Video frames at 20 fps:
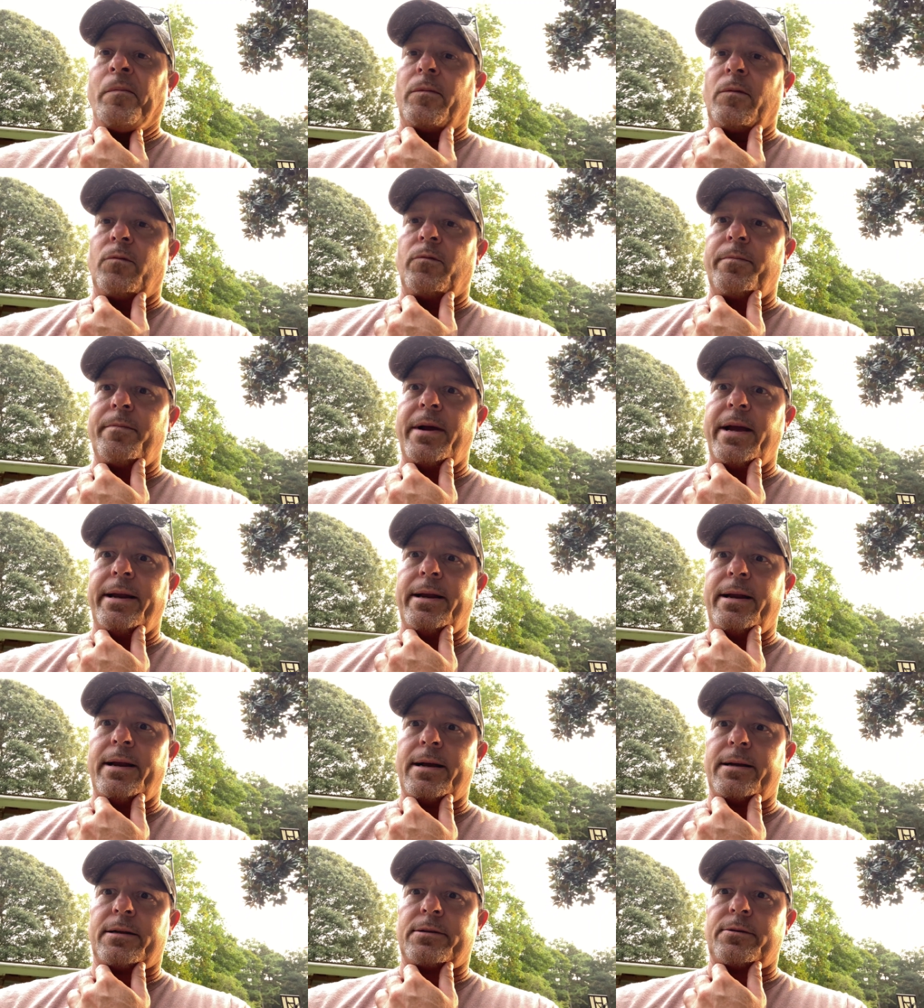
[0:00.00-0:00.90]
we made
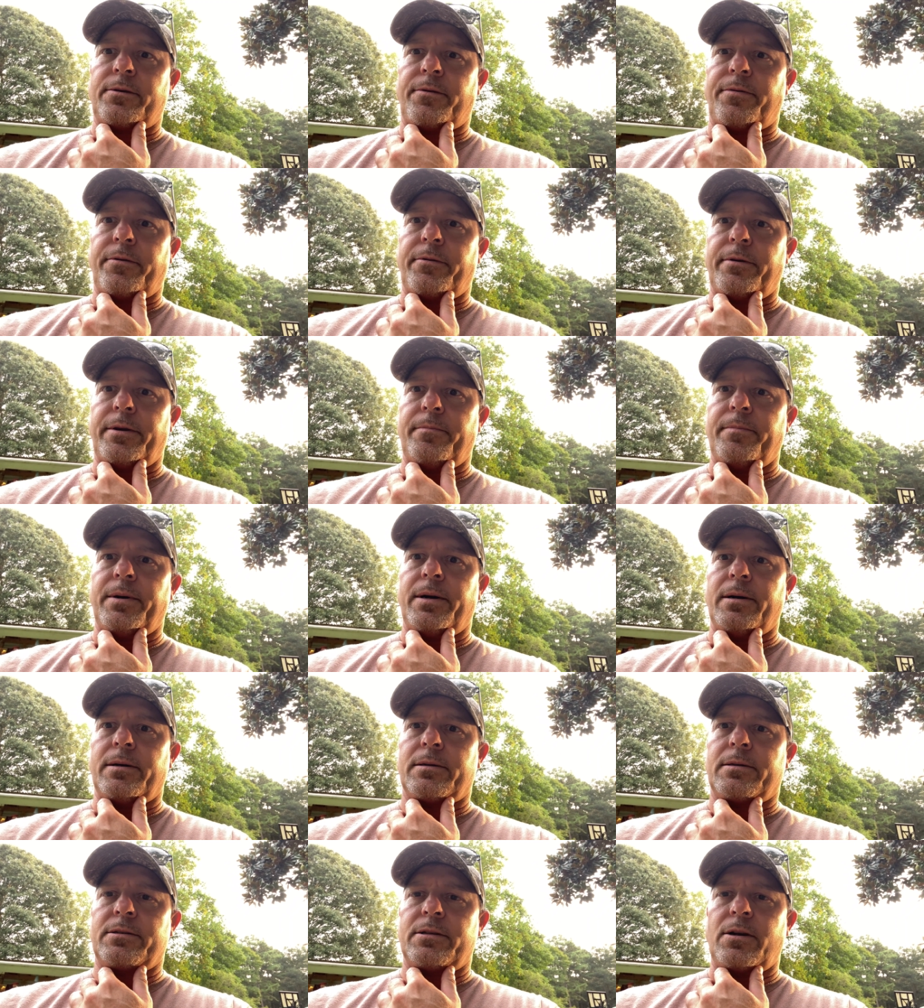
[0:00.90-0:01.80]
that extra thirty
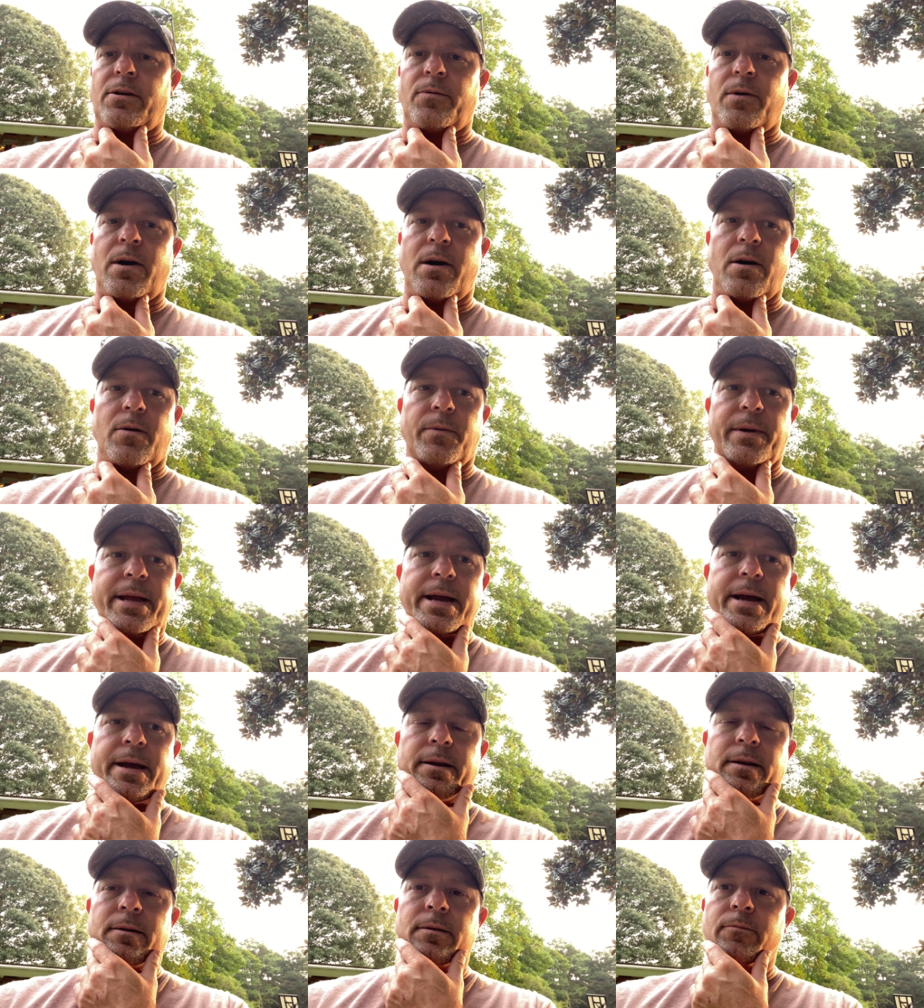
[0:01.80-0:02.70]
bucks. So uh, we
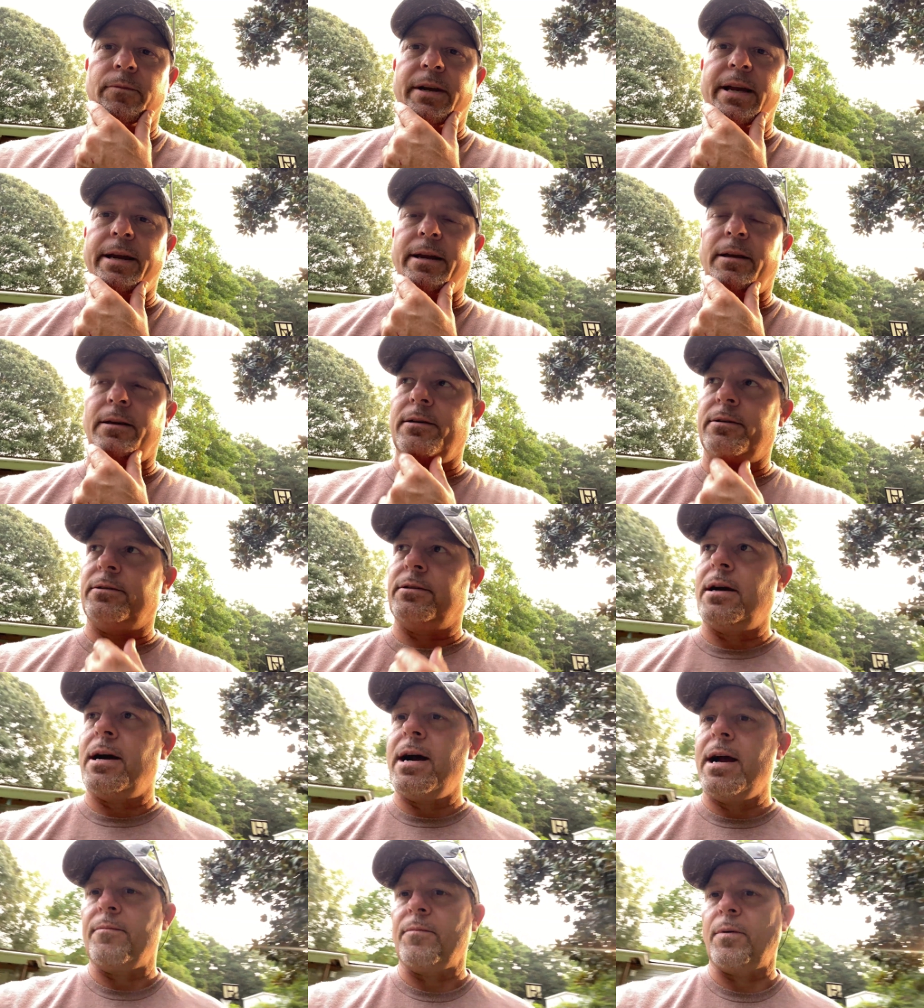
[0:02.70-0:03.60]
had we had a good
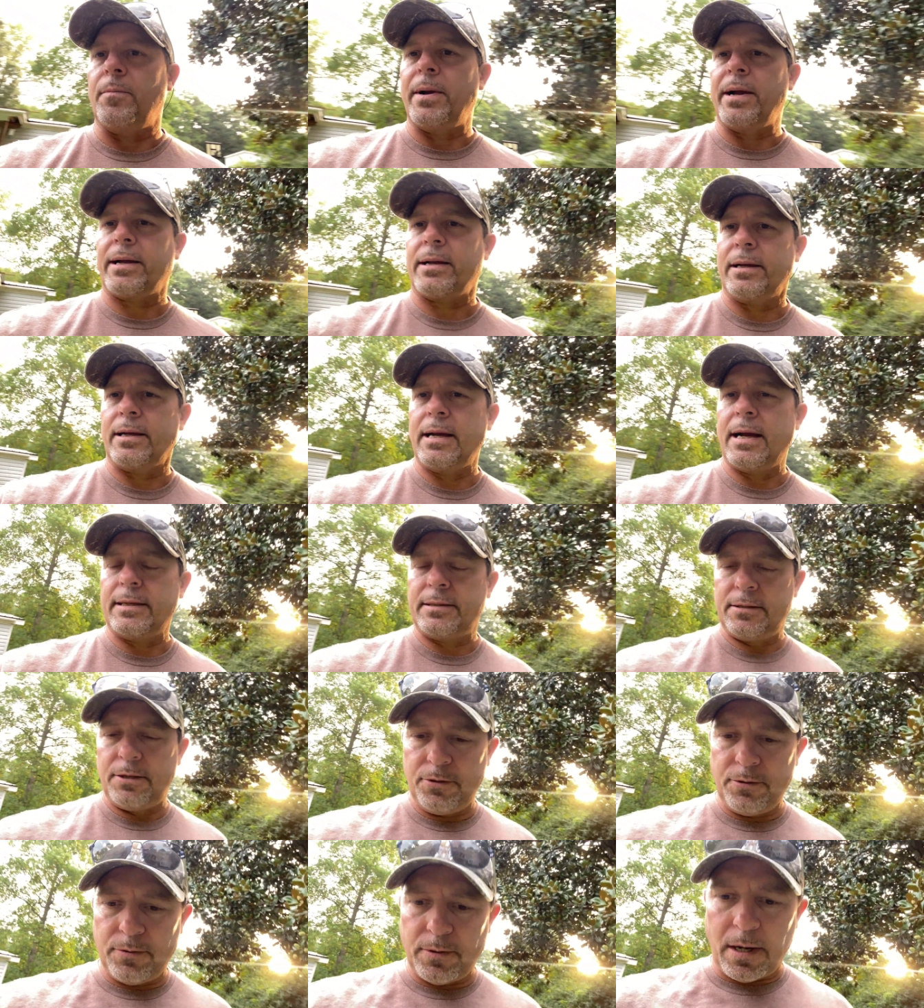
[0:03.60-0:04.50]
time. Rebecca got
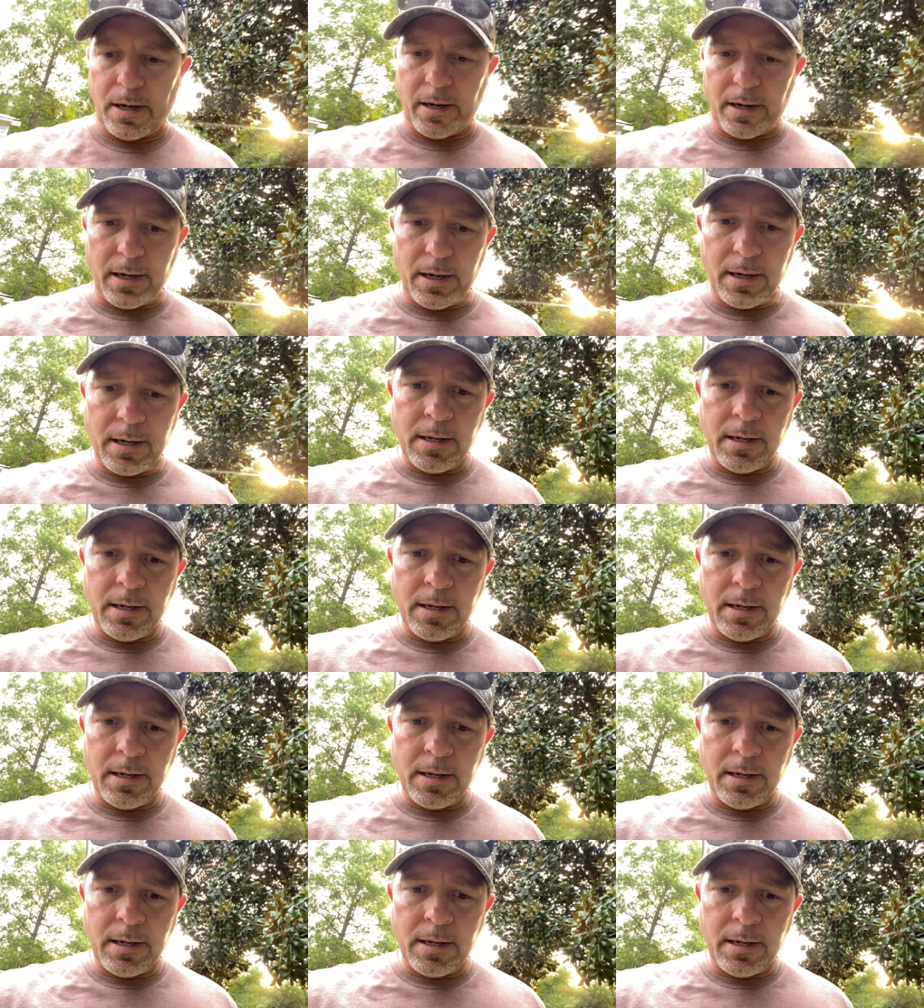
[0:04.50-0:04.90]
to uh,